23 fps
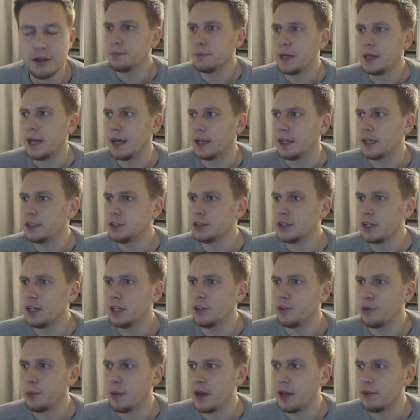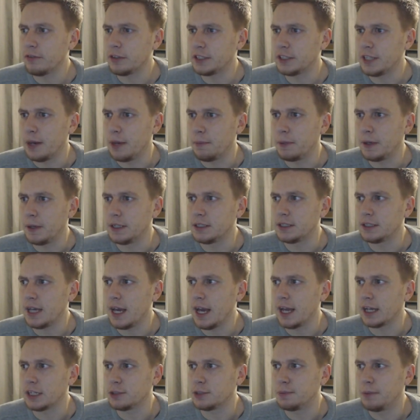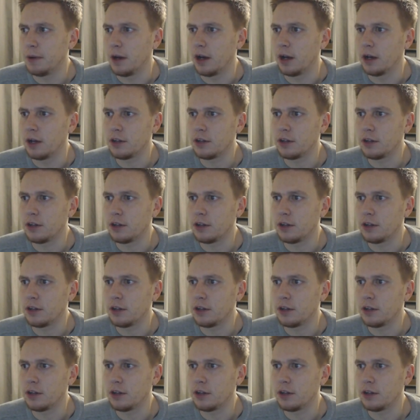And Pjanic is a bit of a set-piece expert.